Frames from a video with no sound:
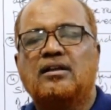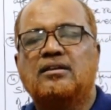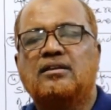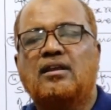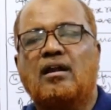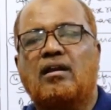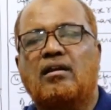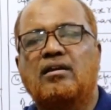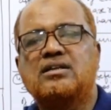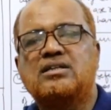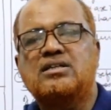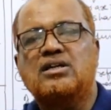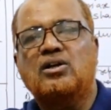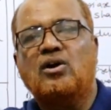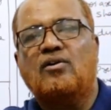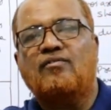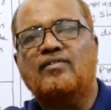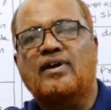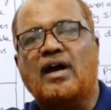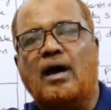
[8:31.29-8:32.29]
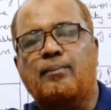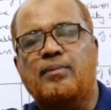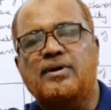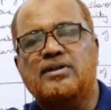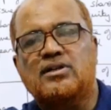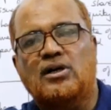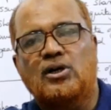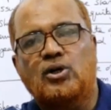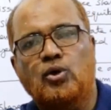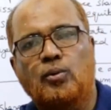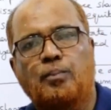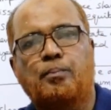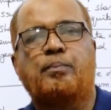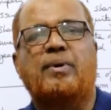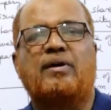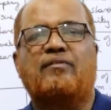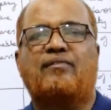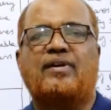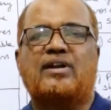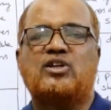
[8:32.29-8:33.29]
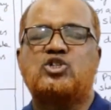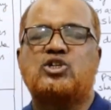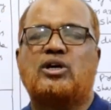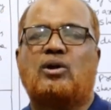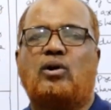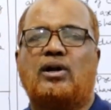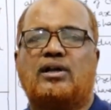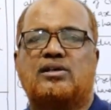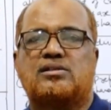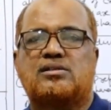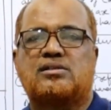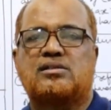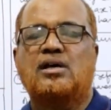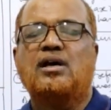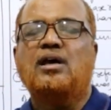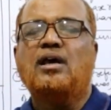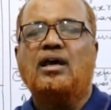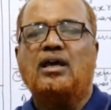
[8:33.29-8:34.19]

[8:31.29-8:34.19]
the return of capital to preference shareholders.